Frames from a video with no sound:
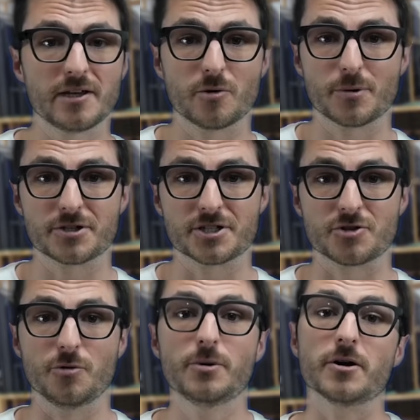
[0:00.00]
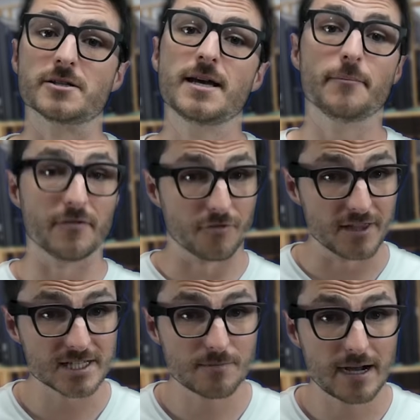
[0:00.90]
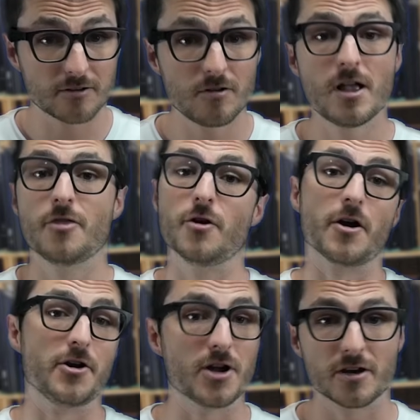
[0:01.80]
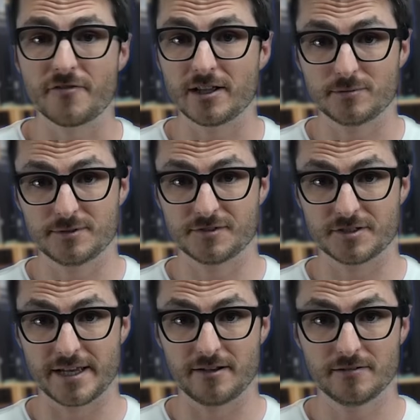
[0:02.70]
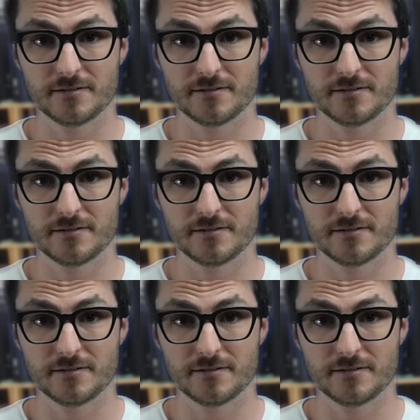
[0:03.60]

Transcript: they would have purchased new boards, but for this model, there are none available for sale.